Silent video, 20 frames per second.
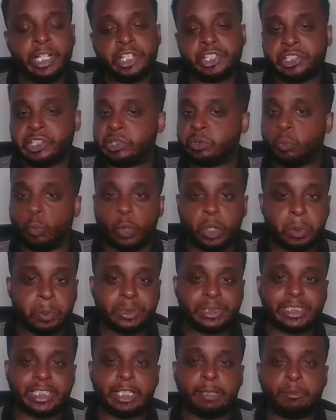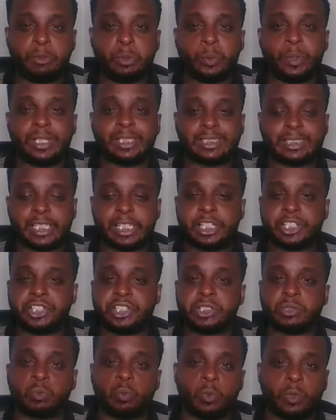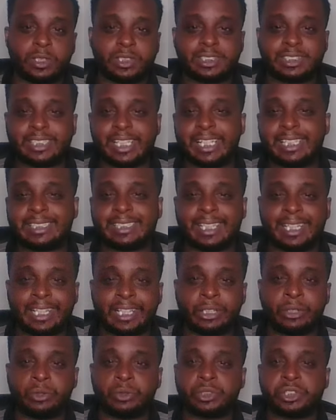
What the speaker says: she's won with Team USA. She's won state titles.